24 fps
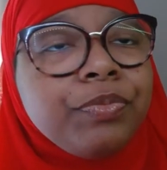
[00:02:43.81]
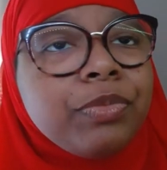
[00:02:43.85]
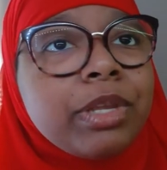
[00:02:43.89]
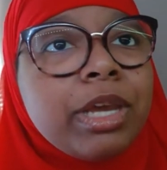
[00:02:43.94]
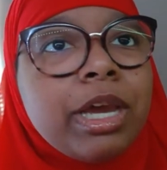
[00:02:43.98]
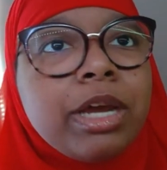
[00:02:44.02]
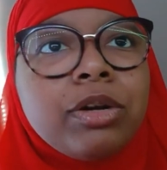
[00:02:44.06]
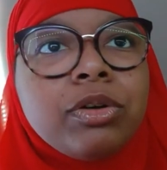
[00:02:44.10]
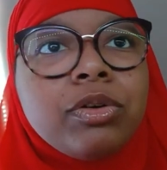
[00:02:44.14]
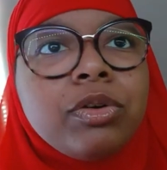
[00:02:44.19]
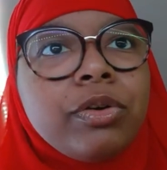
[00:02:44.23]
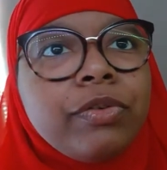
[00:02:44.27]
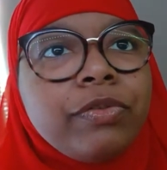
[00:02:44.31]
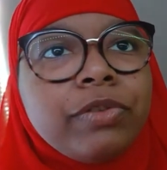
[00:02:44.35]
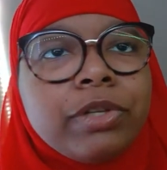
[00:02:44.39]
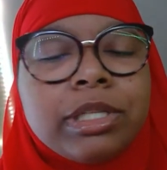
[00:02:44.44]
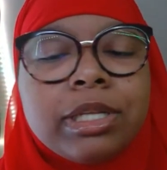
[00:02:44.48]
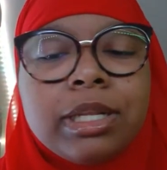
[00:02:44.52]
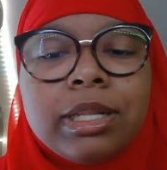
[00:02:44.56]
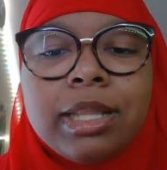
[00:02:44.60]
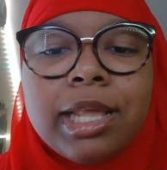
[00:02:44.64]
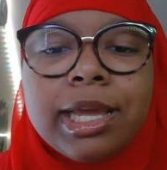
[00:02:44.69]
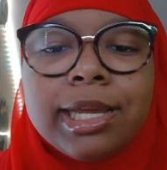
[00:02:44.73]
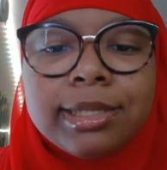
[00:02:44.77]
I don't know if it's a
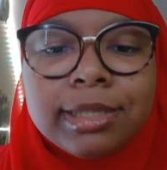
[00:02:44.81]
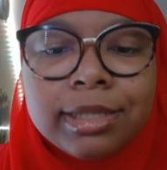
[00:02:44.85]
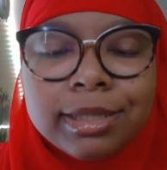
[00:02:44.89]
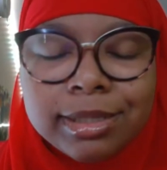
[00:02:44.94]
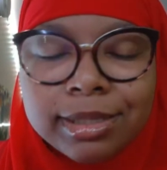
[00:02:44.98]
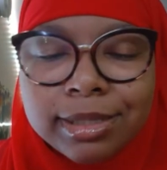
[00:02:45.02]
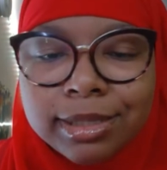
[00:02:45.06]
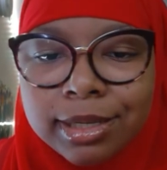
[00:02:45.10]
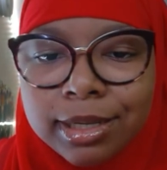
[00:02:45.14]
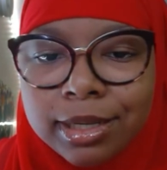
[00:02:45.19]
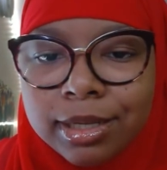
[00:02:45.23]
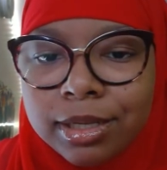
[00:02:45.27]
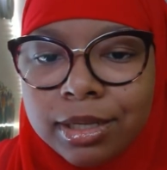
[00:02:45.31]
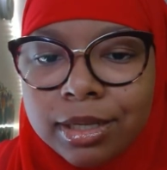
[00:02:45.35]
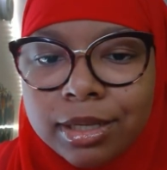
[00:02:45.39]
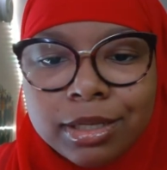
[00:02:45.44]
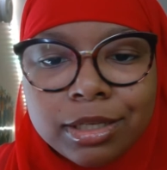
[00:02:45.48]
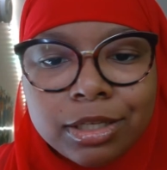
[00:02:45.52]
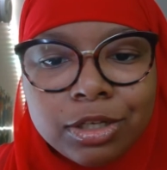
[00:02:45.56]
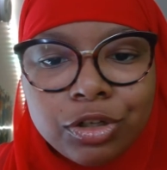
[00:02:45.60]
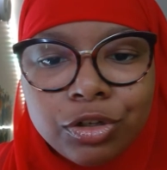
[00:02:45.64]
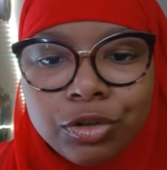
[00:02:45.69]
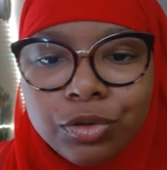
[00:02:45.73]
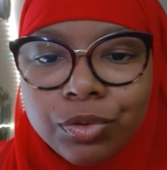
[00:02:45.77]
licensing
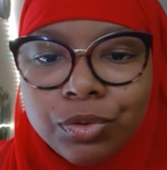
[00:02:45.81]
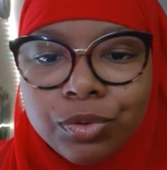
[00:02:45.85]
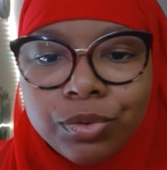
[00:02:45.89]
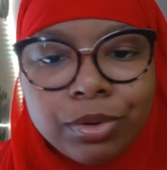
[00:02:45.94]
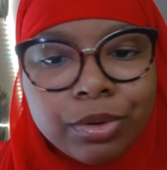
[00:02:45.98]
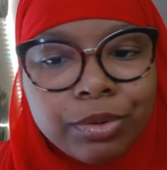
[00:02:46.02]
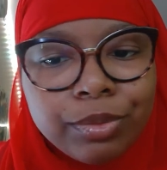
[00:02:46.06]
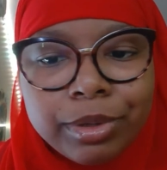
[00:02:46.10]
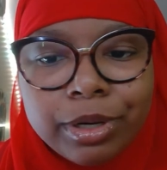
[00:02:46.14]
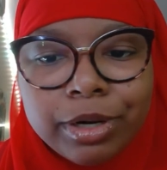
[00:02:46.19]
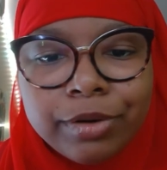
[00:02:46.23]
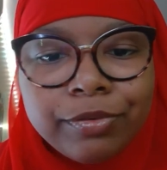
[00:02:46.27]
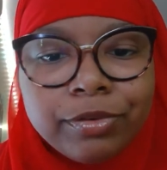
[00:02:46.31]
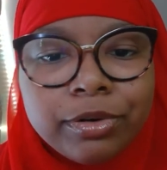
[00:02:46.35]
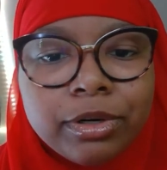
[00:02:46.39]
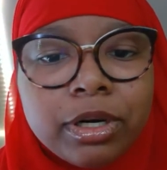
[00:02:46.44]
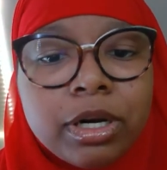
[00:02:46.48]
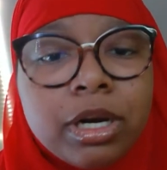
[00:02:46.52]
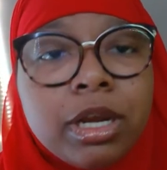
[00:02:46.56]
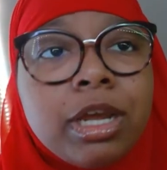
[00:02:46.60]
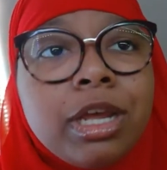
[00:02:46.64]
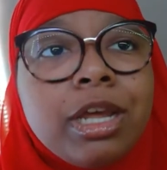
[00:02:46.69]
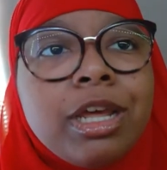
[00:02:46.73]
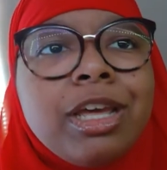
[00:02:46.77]
issue or whatever.
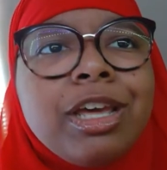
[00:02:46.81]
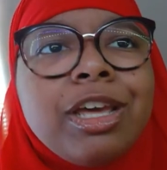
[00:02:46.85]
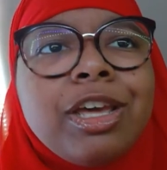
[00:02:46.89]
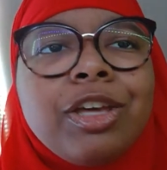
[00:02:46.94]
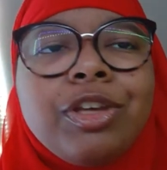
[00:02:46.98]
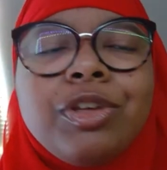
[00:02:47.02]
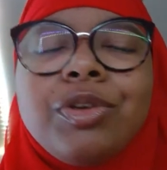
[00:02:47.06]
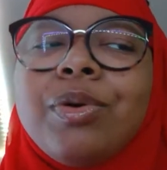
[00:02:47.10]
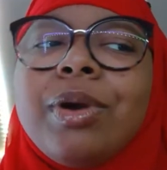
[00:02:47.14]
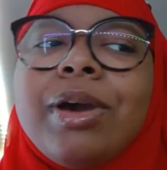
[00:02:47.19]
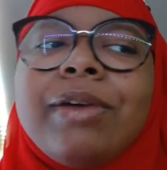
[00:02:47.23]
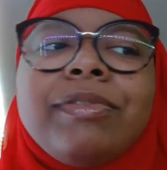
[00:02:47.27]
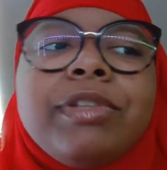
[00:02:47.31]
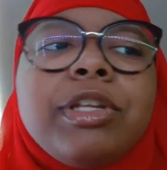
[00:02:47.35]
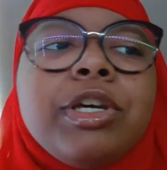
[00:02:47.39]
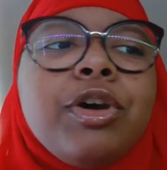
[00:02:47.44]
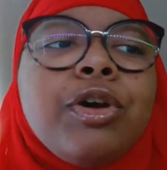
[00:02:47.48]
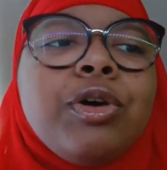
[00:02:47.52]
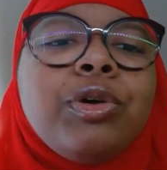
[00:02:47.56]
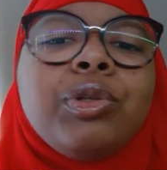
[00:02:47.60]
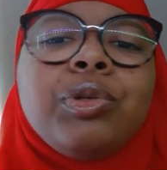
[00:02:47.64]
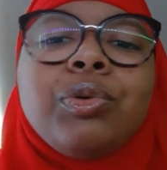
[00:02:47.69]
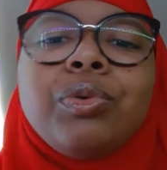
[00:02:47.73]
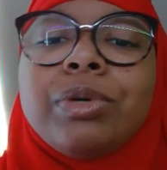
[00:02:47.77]
You have to
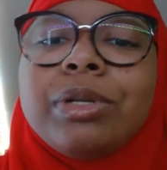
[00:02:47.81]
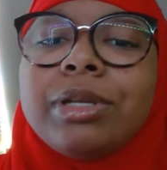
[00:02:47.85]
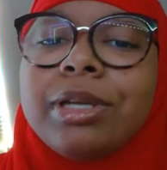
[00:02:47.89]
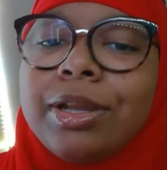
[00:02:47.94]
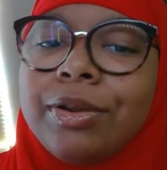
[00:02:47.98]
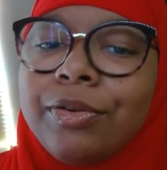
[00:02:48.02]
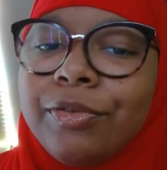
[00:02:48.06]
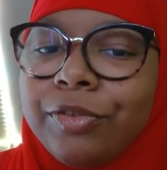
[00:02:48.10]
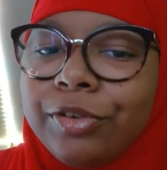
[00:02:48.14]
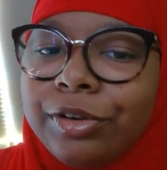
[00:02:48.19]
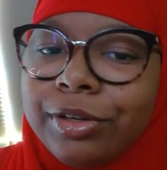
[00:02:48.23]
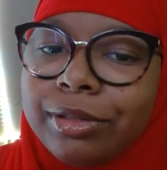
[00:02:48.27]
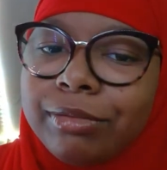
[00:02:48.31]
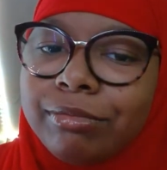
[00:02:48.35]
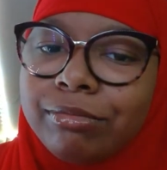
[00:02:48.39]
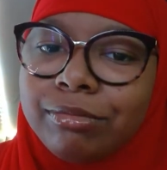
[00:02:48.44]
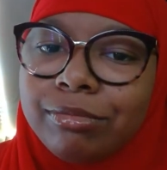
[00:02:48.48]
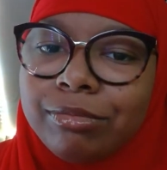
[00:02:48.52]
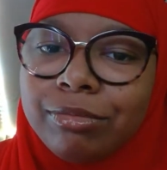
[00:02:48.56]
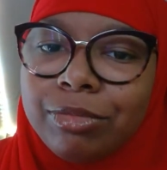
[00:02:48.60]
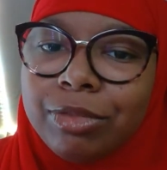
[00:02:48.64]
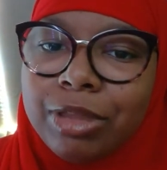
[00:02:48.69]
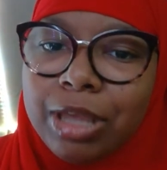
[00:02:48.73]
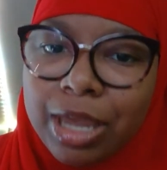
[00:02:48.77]
go to a different
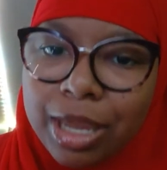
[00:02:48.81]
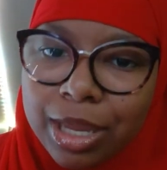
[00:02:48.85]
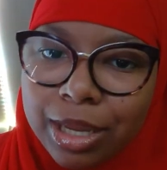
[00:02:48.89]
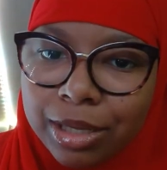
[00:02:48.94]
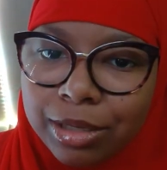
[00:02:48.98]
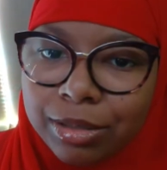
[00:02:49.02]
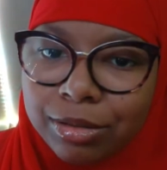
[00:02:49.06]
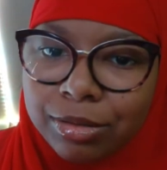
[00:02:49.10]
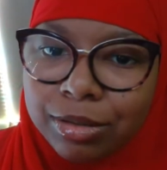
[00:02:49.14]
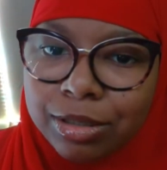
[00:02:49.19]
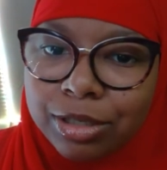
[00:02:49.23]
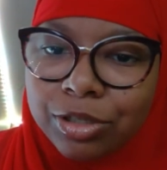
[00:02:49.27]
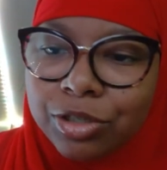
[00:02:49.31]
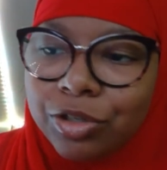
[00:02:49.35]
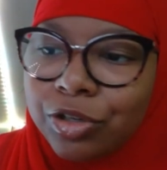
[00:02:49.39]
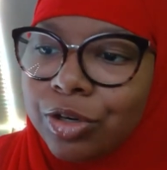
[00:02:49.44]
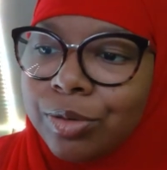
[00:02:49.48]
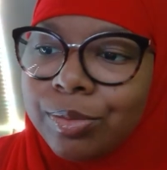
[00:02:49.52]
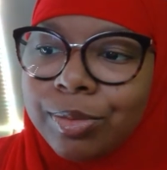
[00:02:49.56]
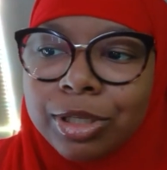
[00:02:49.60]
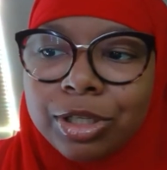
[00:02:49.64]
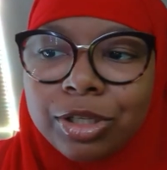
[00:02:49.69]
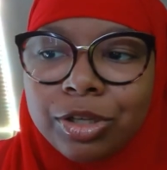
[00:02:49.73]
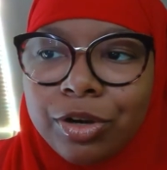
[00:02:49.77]
thing, a
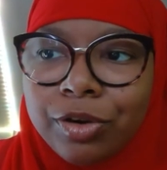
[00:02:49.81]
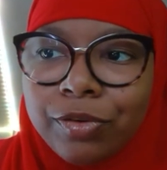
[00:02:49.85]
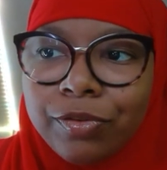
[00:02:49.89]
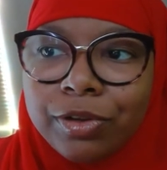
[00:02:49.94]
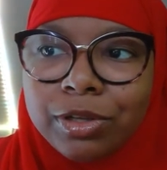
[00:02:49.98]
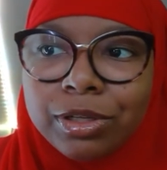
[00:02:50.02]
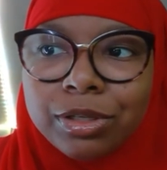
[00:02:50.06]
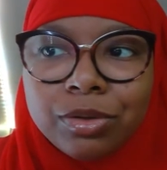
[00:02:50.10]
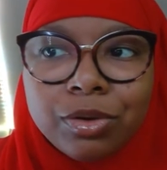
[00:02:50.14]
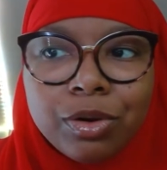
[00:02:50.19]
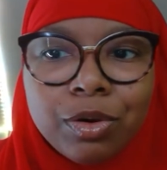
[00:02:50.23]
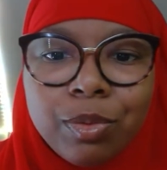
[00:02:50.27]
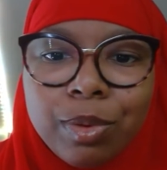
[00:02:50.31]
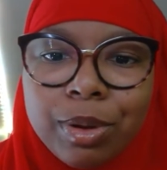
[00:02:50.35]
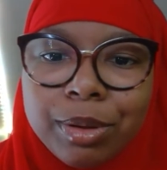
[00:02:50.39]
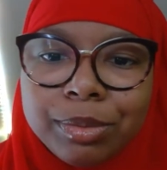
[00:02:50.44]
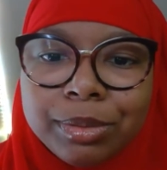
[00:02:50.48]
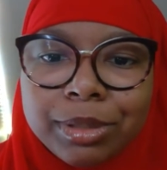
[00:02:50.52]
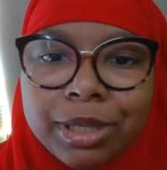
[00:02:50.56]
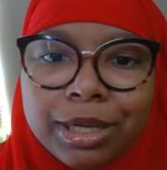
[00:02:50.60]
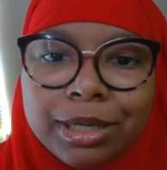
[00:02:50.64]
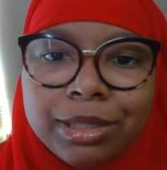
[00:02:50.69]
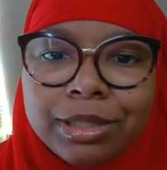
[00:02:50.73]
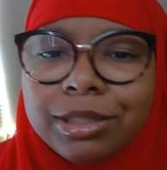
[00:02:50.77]
streaming service or a
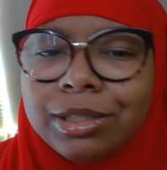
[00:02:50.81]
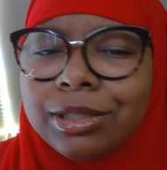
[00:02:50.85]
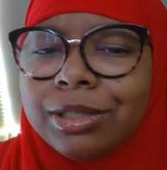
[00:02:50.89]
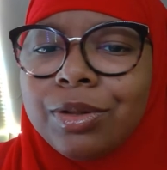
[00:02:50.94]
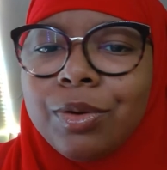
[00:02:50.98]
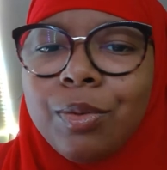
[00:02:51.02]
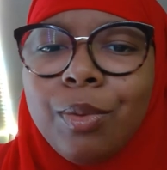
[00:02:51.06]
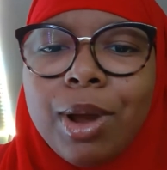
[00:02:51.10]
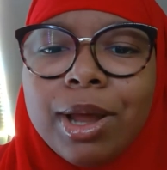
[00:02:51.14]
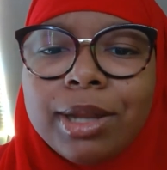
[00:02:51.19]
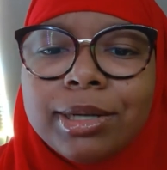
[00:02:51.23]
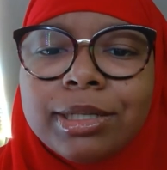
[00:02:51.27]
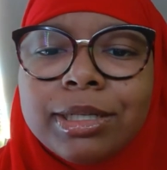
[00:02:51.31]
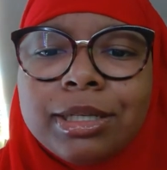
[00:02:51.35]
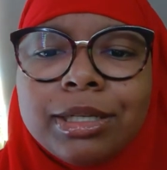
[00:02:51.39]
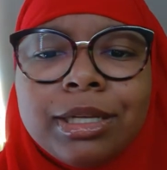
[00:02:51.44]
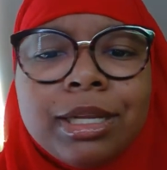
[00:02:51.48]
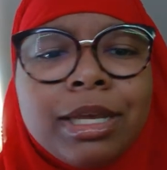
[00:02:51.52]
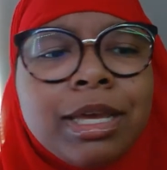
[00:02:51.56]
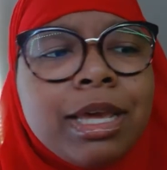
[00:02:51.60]
website just to watch it.